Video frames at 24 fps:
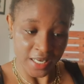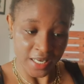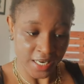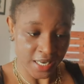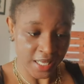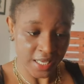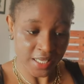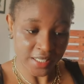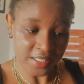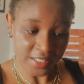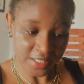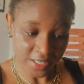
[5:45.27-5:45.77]

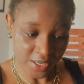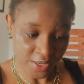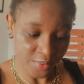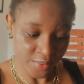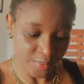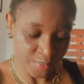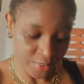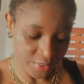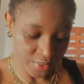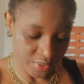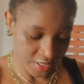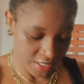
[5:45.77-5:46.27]
Let's
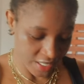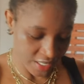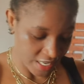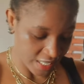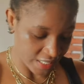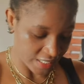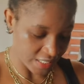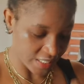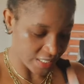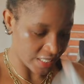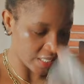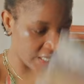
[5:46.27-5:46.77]
open
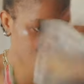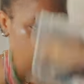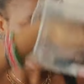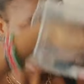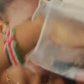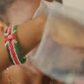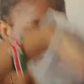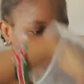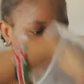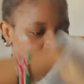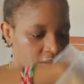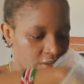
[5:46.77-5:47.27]
that
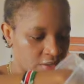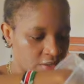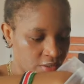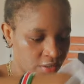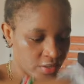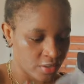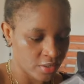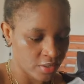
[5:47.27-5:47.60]
together.